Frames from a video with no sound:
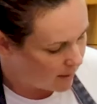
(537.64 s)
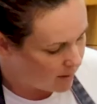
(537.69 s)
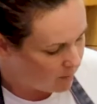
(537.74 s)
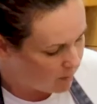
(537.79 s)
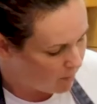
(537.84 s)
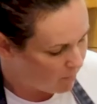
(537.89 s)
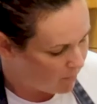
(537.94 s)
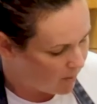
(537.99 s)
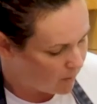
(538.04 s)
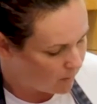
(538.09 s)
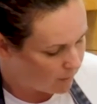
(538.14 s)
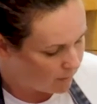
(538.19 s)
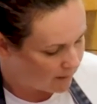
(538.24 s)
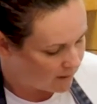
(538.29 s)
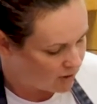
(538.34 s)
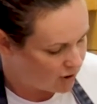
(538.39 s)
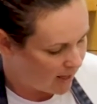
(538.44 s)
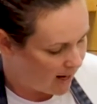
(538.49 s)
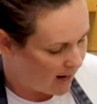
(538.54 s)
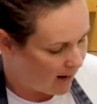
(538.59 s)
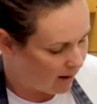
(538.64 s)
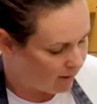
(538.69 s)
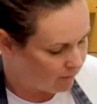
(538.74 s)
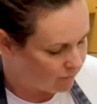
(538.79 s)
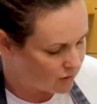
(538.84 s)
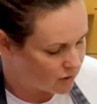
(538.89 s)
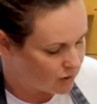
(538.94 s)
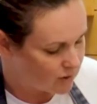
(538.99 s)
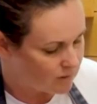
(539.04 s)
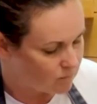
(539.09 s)
type of bowl that you
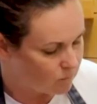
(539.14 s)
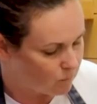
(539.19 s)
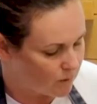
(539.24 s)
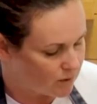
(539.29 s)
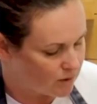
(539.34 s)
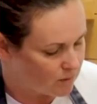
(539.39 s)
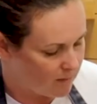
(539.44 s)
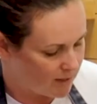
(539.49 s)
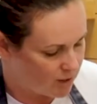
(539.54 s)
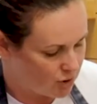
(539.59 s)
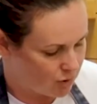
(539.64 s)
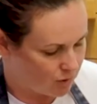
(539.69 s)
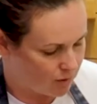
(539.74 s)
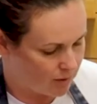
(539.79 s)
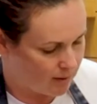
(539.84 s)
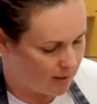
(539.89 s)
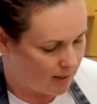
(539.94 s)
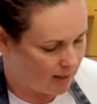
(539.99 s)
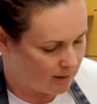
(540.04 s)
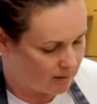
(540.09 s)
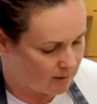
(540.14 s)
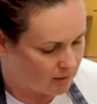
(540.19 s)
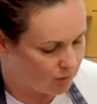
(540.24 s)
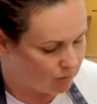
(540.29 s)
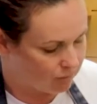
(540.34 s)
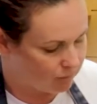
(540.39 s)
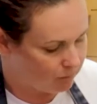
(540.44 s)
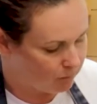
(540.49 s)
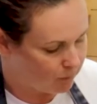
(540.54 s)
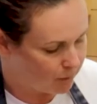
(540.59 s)
have. You just want to make sure that it's
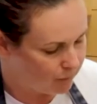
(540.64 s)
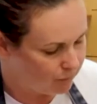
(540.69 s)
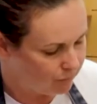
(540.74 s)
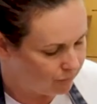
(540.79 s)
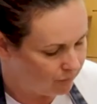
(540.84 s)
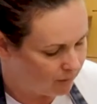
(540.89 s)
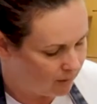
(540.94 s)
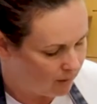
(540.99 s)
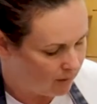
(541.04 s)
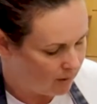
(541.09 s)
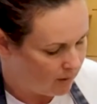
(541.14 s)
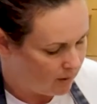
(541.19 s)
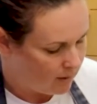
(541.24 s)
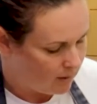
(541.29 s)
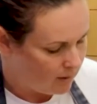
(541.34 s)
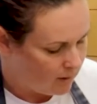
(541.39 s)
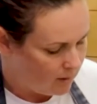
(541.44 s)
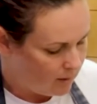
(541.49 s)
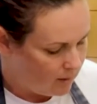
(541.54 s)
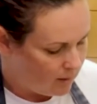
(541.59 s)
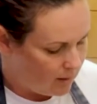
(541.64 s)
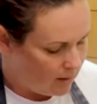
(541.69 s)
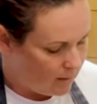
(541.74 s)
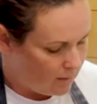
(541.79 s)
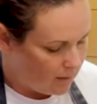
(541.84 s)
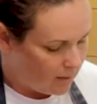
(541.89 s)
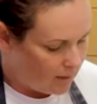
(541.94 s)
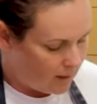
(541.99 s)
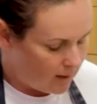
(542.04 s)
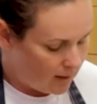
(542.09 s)
oven proof, and
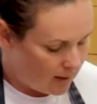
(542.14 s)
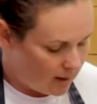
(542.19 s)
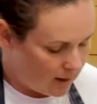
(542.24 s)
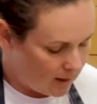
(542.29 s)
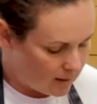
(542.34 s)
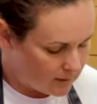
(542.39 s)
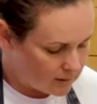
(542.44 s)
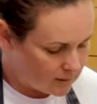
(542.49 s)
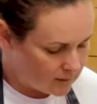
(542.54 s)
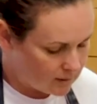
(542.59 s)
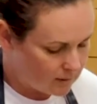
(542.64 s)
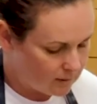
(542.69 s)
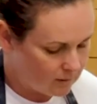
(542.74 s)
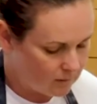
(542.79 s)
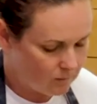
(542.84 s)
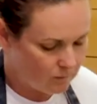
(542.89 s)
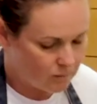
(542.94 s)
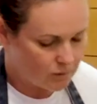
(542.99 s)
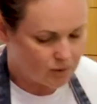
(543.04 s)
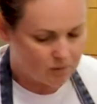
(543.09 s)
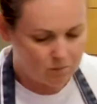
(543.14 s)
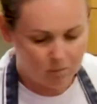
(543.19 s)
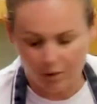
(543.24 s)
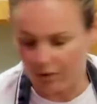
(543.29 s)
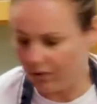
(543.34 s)
just